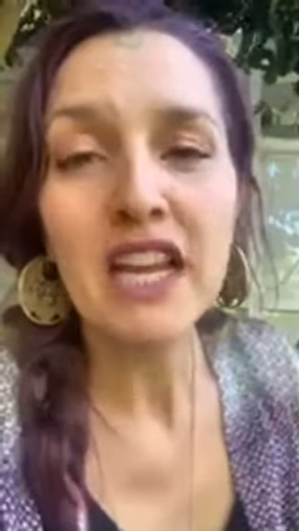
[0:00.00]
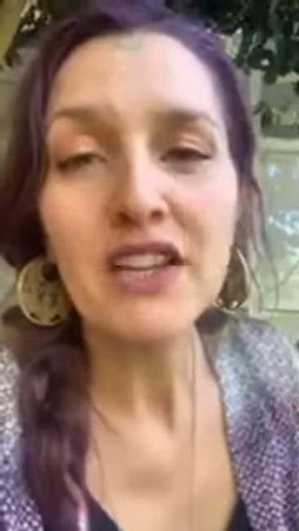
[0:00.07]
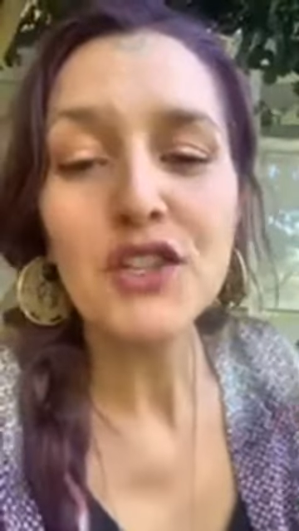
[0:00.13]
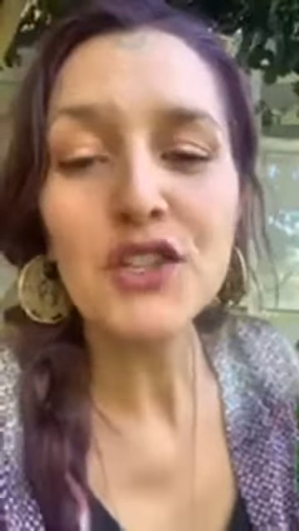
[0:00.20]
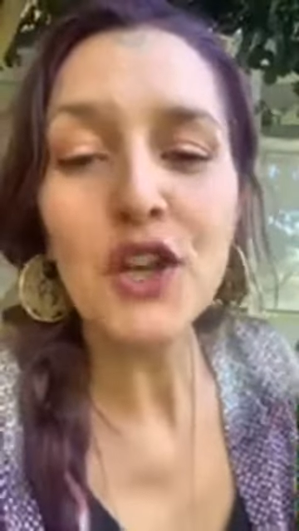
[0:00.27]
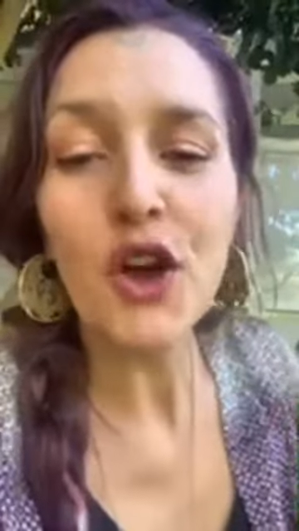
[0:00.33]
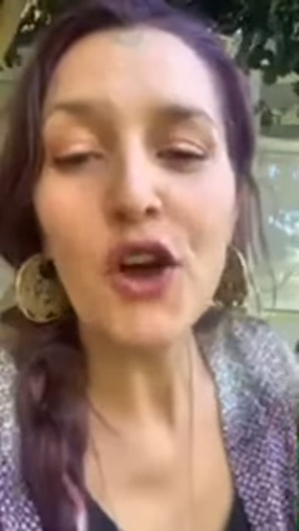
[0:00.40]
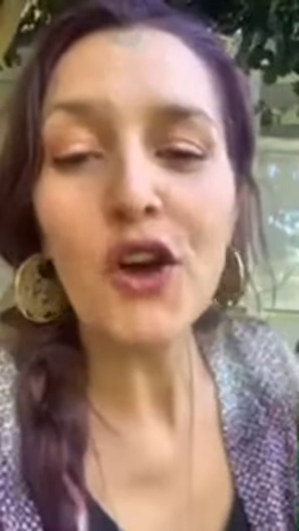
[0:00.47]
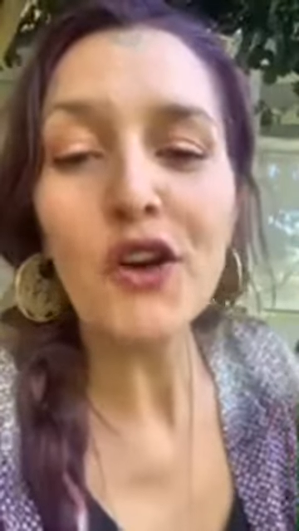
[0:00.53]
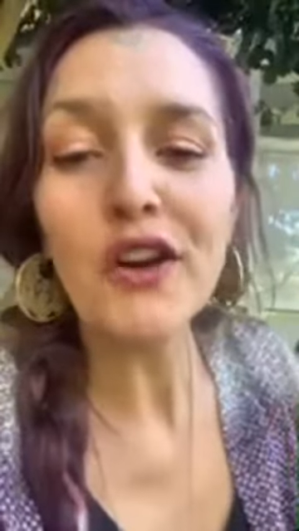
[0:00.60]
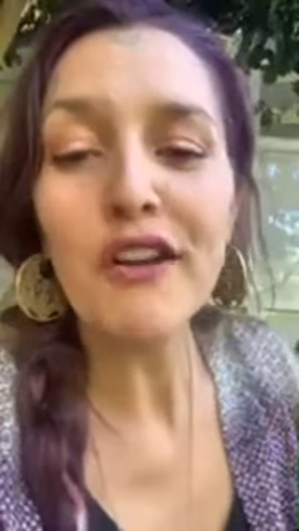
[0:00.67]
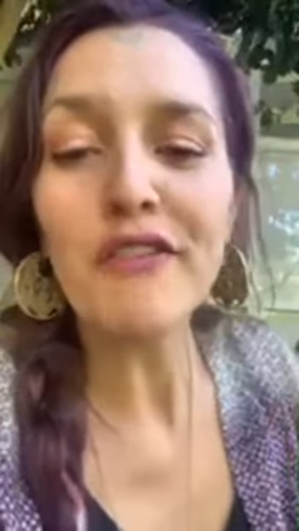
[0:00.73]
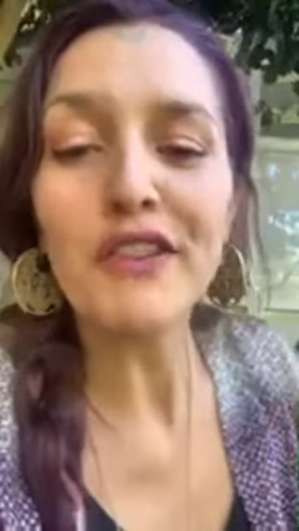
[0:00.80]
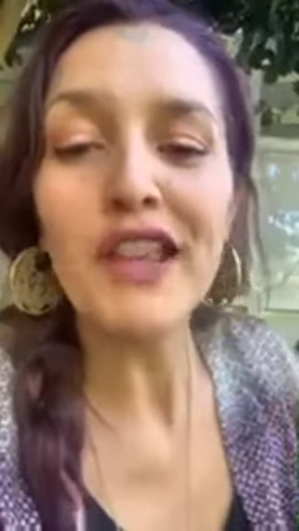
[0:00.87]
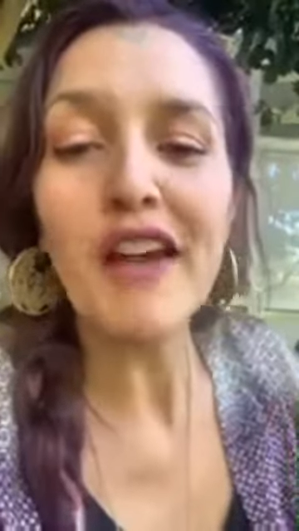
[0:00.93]

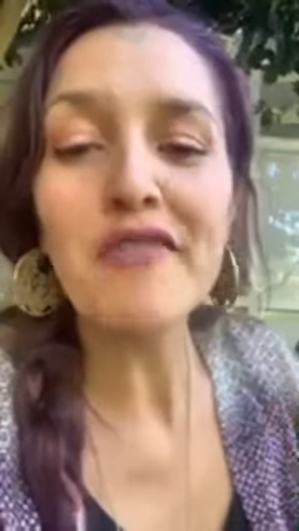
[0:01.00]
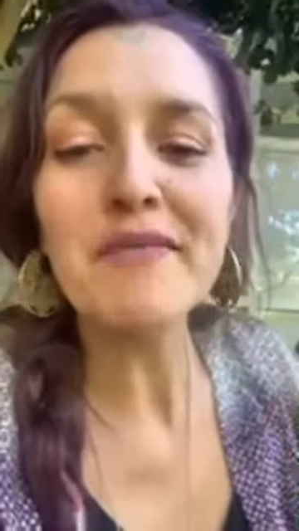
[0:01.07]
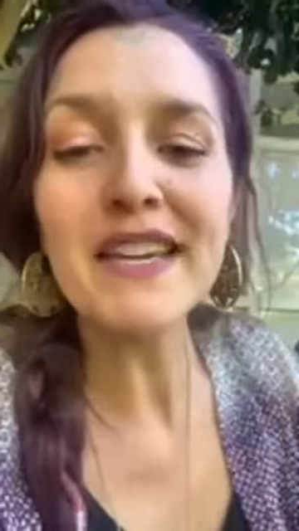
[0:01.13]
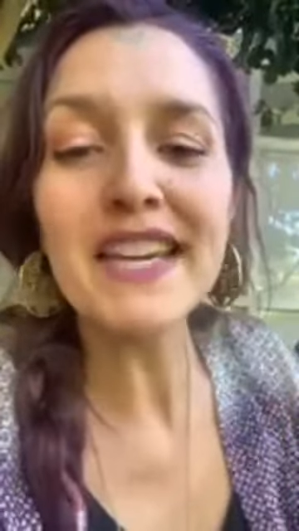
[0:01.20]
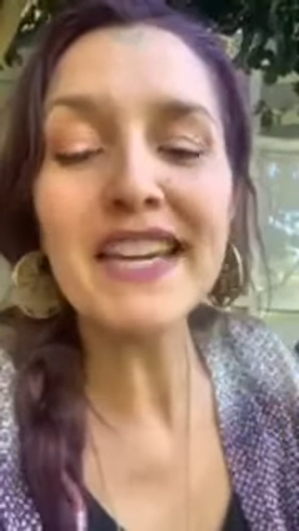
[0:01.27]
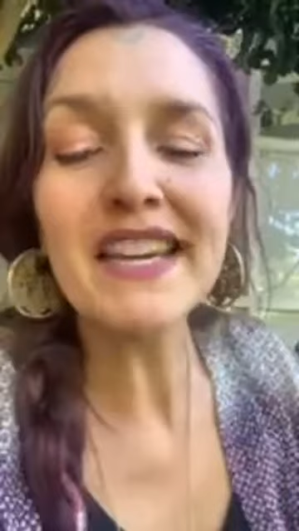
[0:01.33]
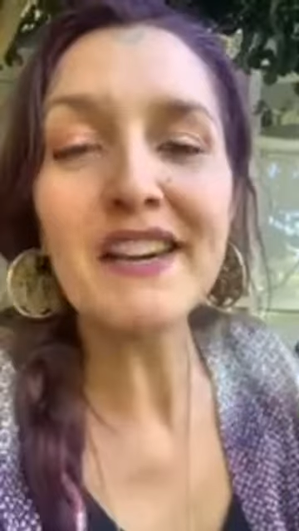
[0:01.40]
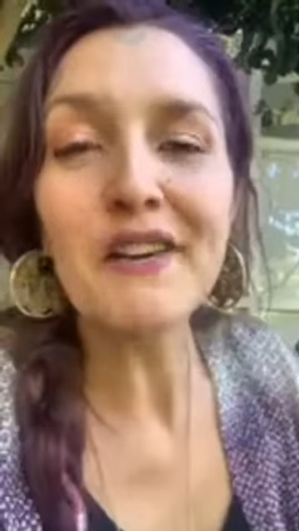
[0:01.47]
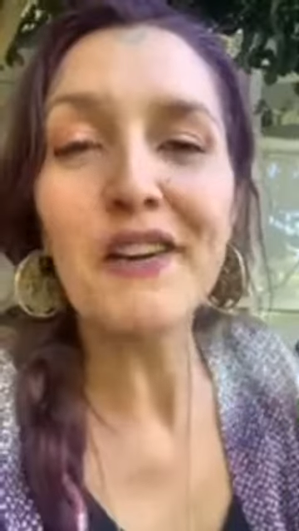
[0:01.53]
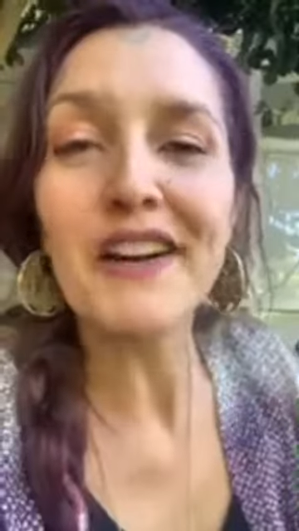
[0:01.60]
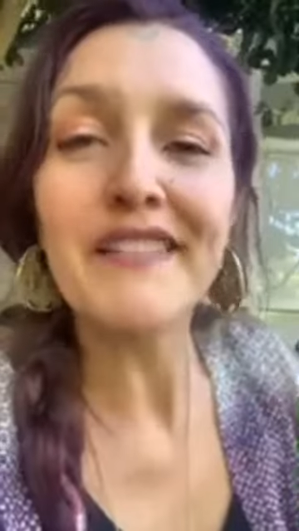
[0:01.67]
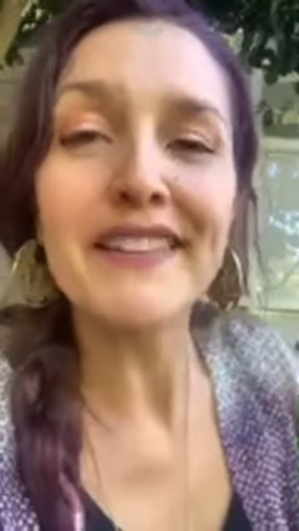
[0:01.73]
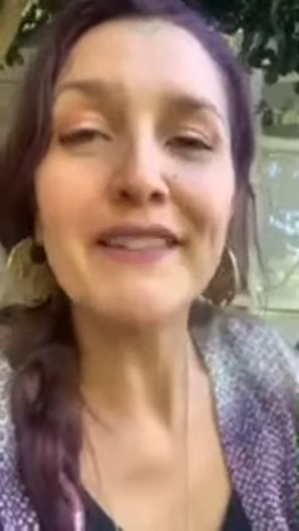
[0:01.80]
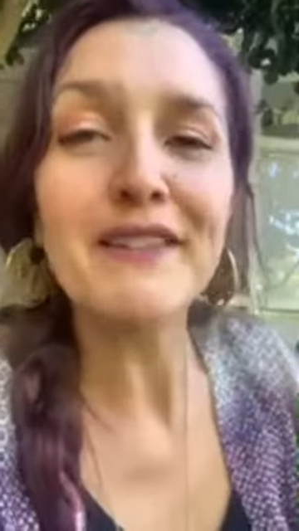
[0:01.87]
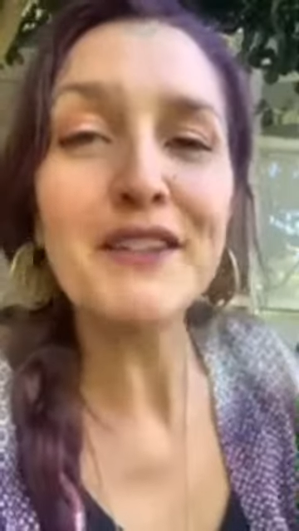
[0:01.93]
So if you love me, or
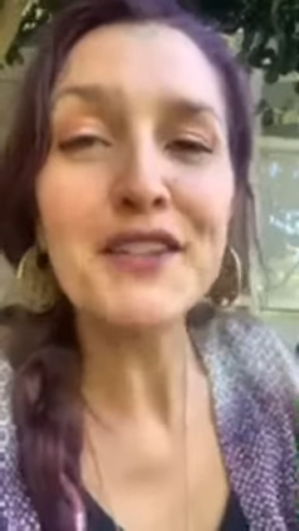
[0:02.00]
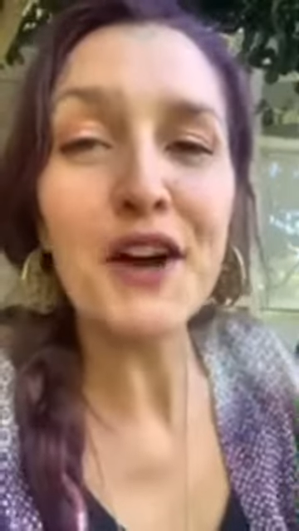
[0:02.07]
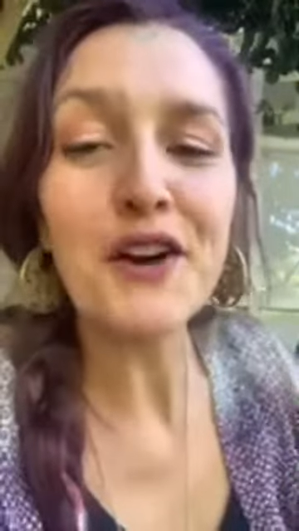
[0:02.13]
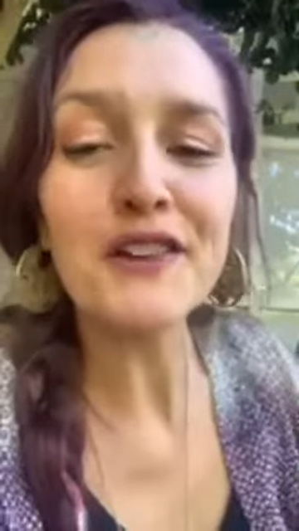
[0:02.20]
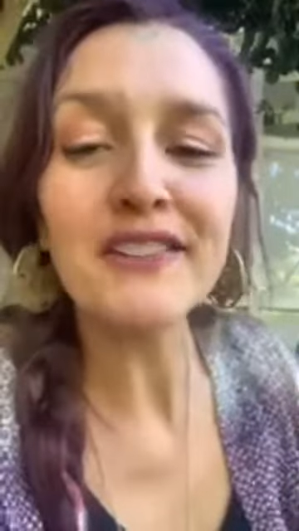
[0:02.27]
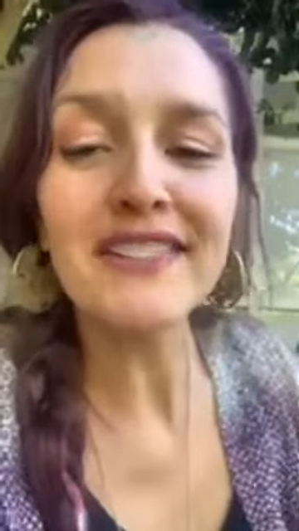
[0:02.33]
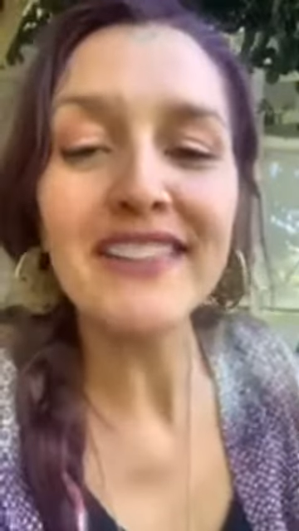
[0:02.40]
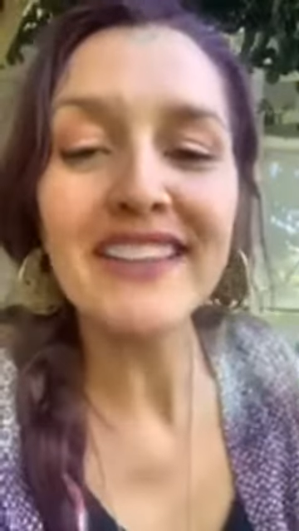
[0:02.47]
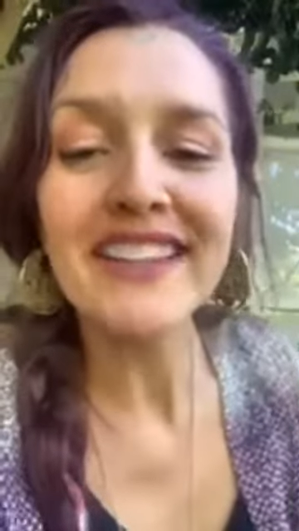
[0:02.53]
even if you don't,